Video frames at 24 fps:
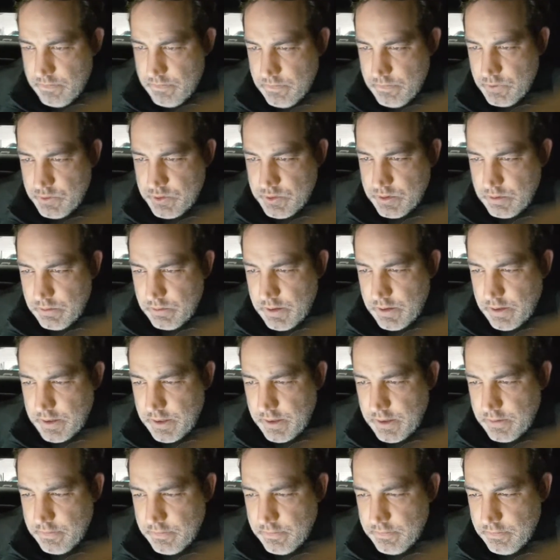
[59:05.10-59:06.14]
What's going on
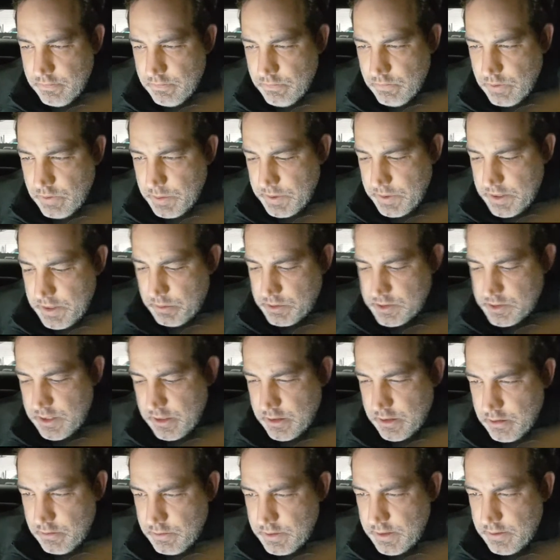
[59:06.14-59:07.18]
here? Why my number's not
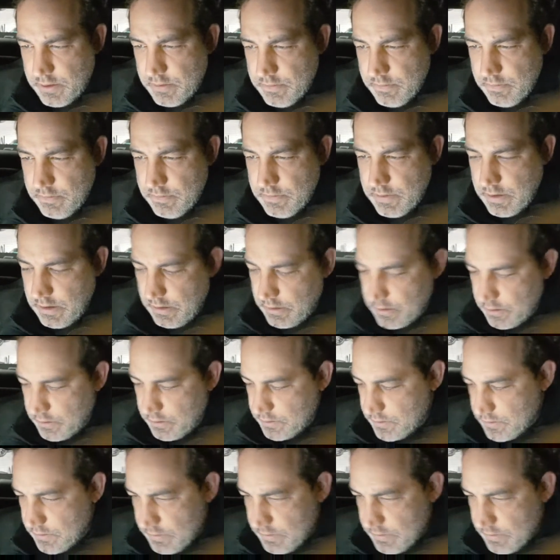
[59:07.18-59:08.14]
going? There it goes.